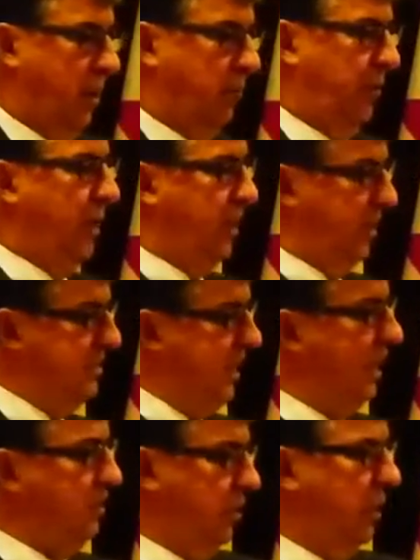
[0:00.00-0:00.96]
We thought, is
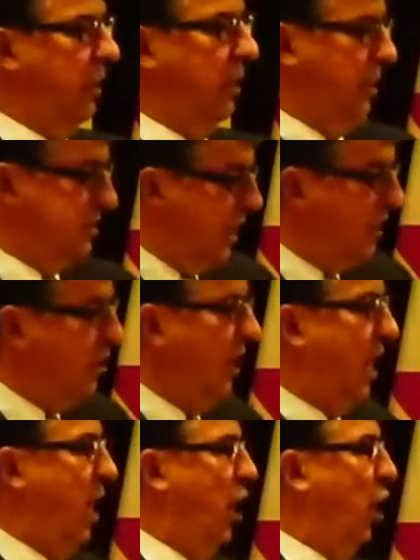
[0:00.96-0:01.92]
that going to
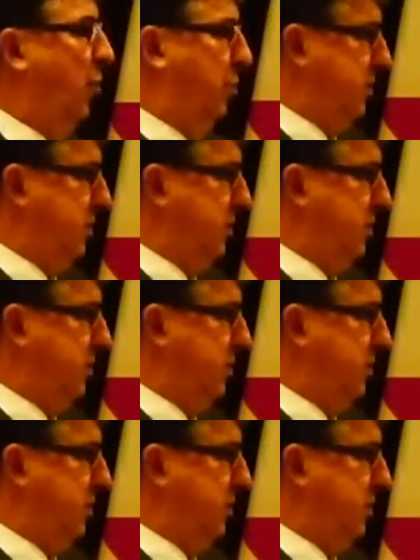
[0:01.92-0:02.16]
help?